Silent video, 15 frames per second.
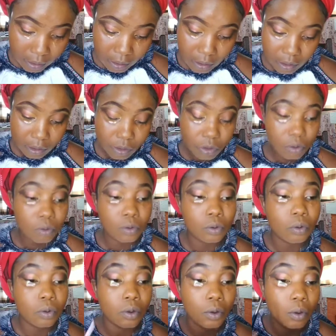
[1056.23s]
It's you to
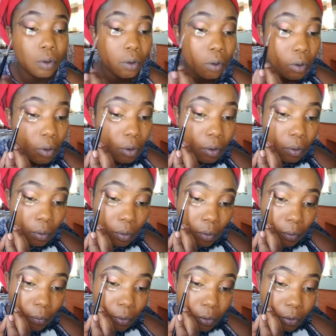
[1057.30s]
know
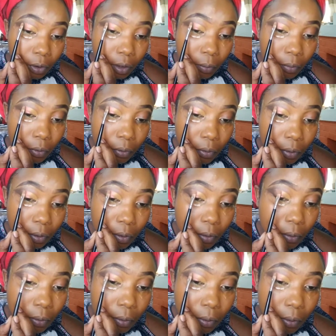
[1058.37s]
what you came to do in
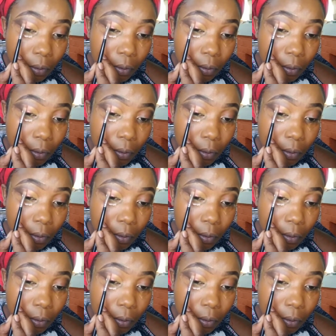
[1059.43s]
school.